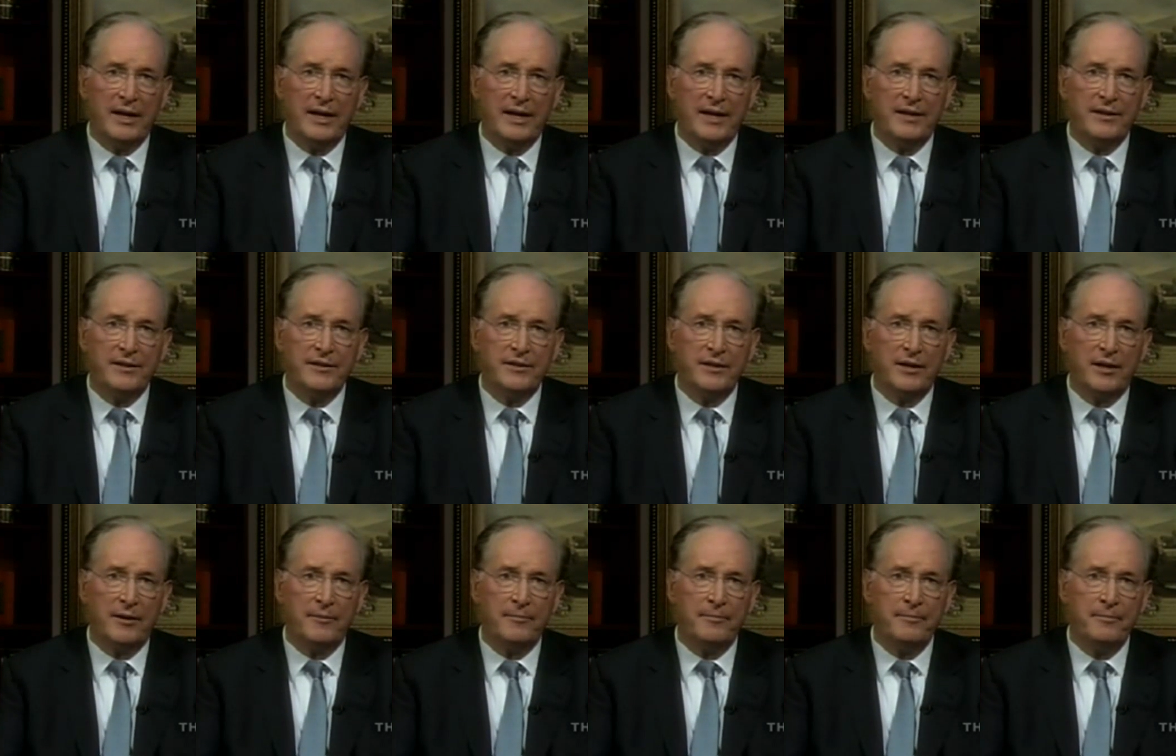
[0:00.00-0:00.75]

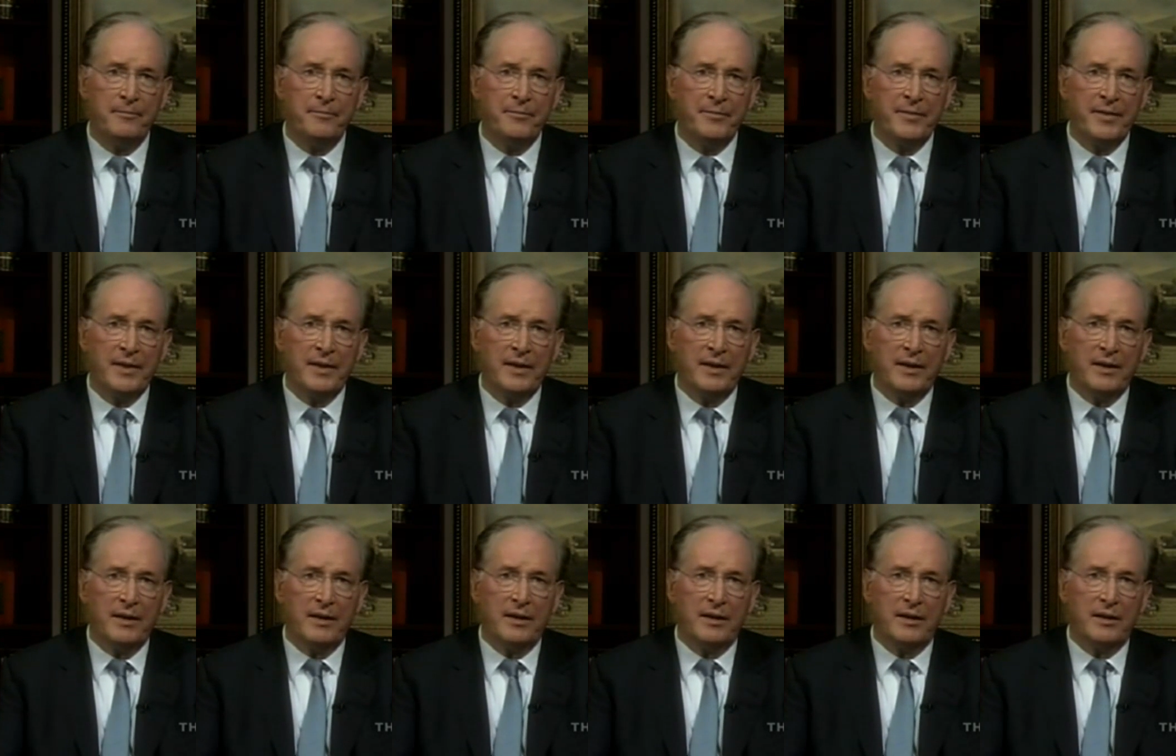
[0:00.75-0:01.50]
And um,
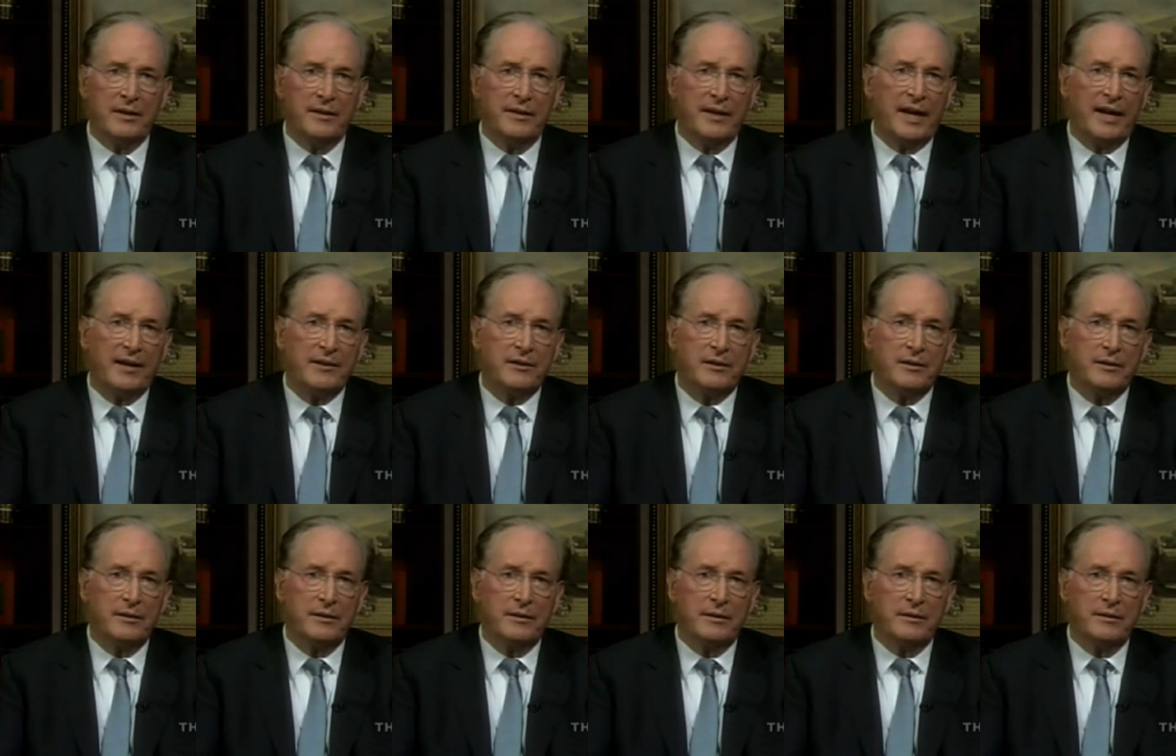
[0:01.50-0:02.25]
that
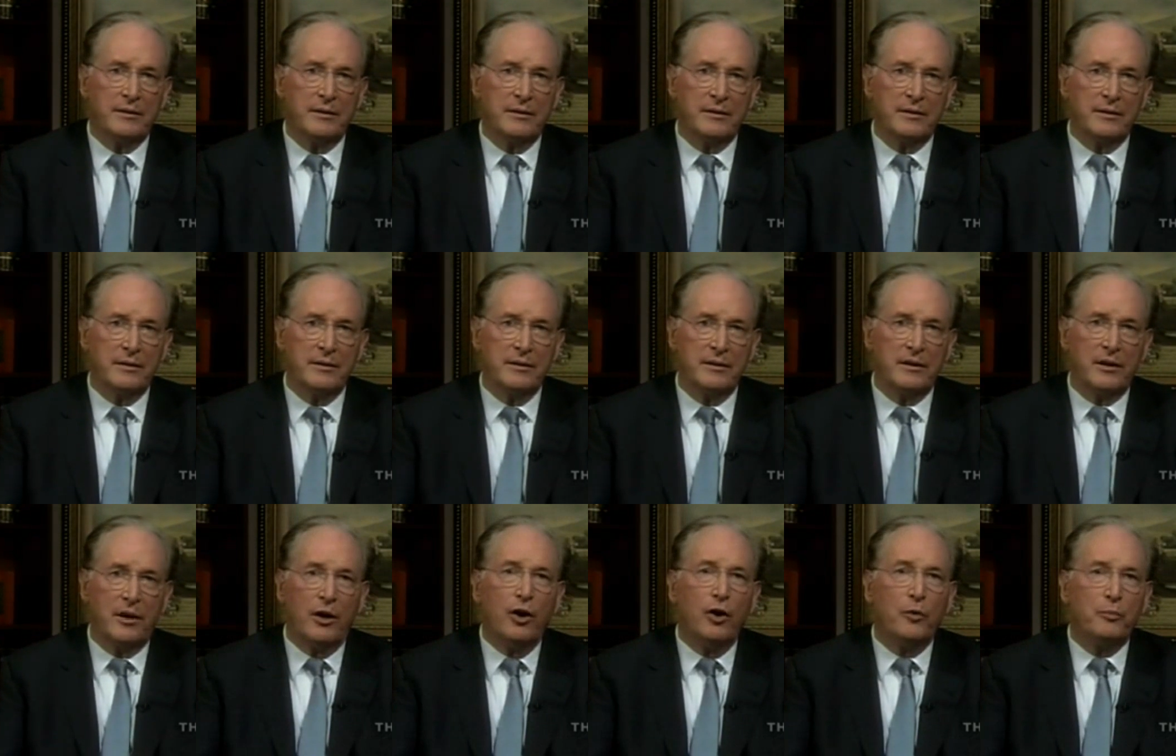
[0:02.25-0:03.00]

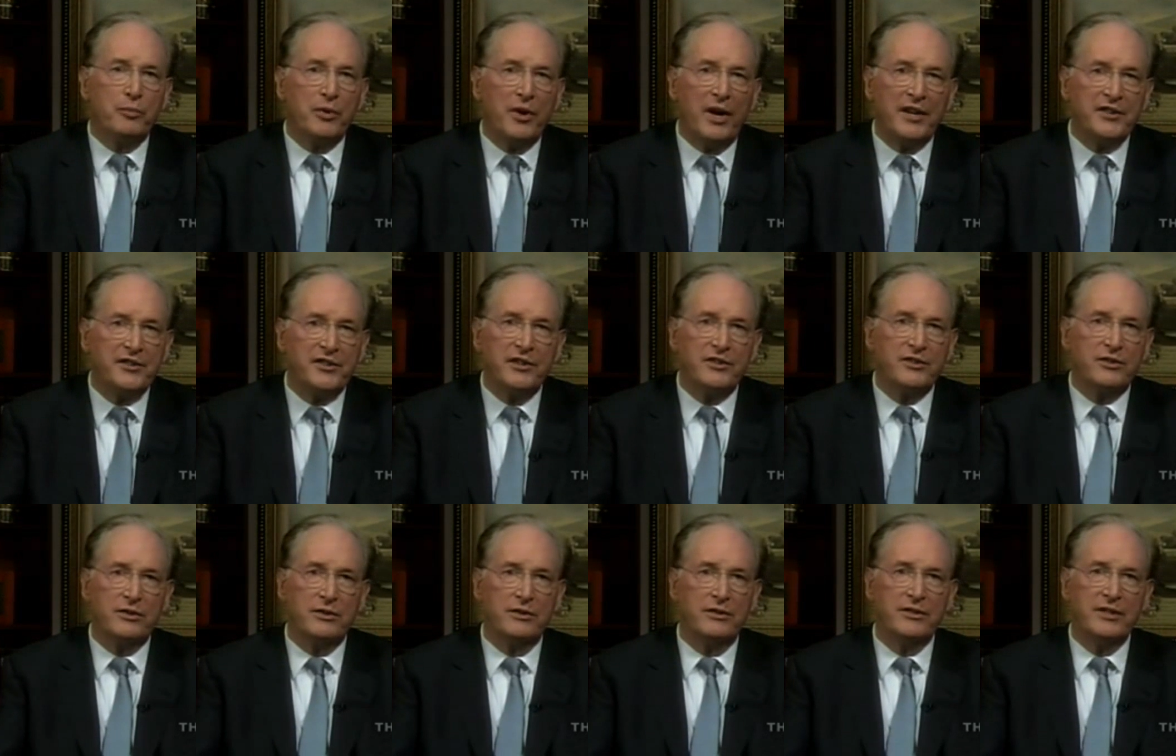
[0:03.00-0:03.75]
the whole
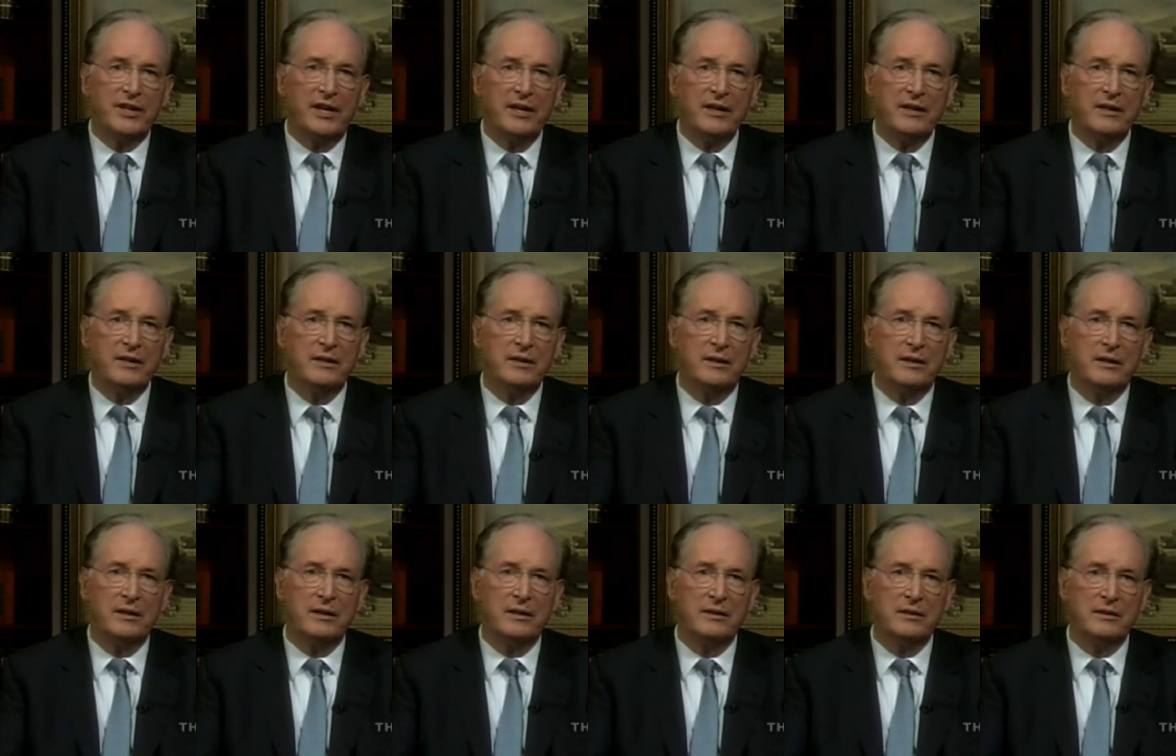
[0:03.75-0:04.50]
process could take
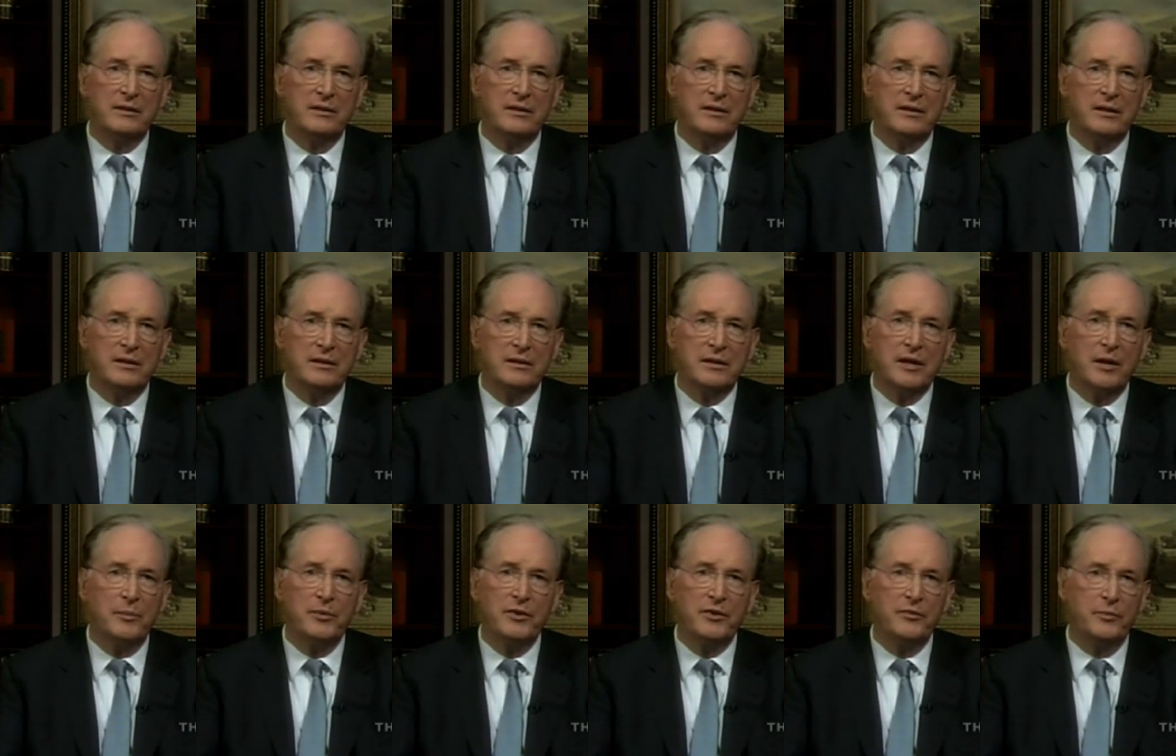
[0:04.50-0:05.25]
uh, a
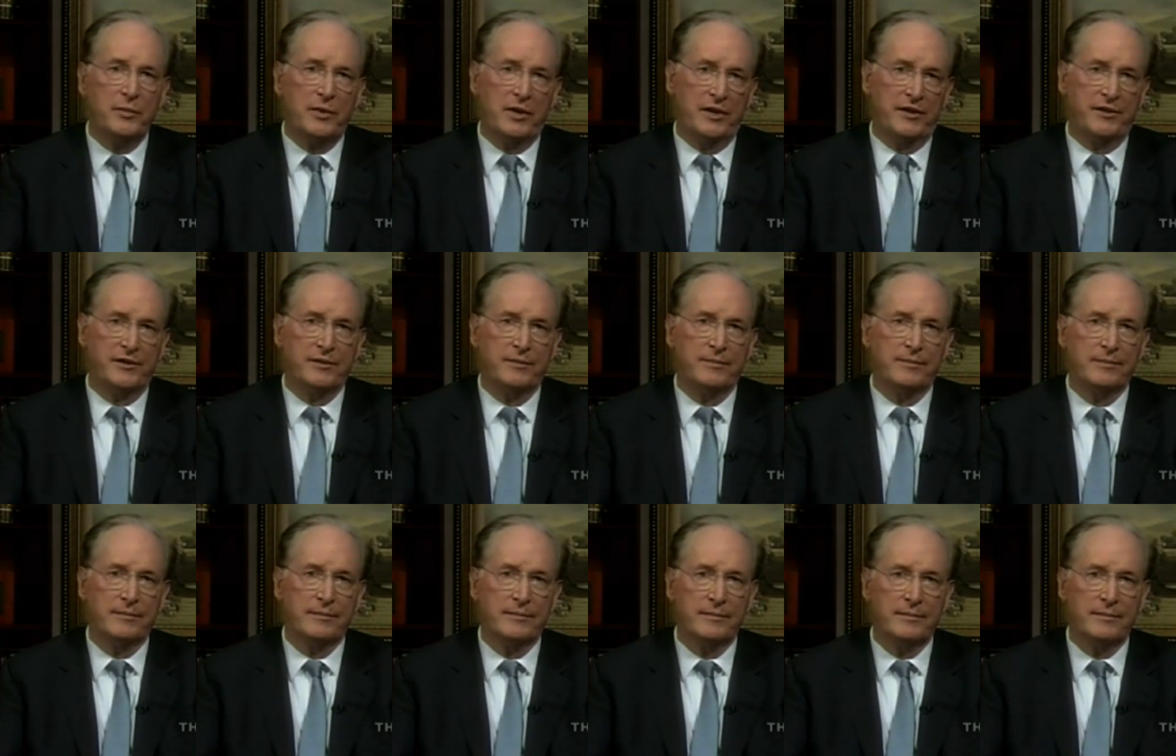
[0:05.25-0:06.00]
couple of months.